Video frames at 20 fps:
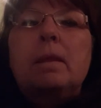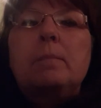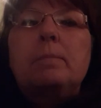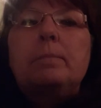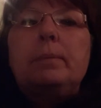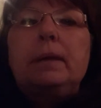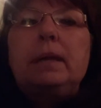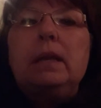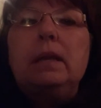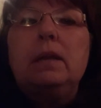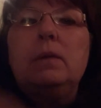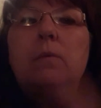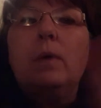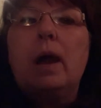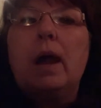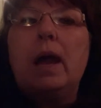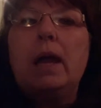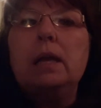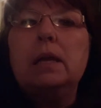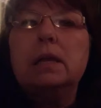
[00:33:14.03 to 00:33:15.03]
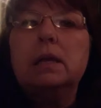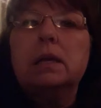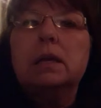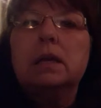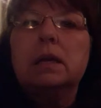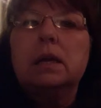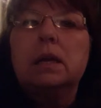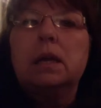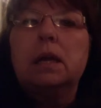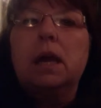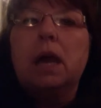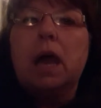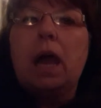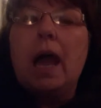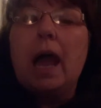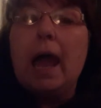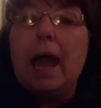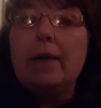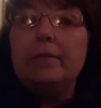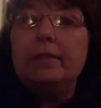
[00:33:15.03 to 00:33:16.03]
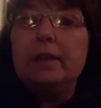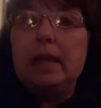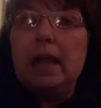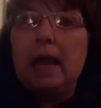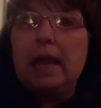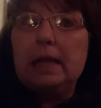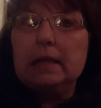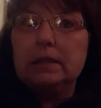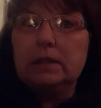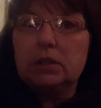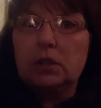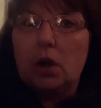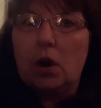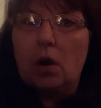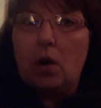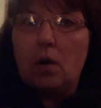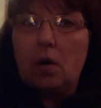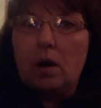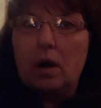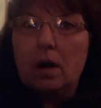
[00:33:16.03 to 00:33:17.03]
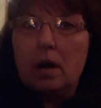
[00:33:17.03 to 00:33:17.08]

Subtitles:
But anyway, I have the answer.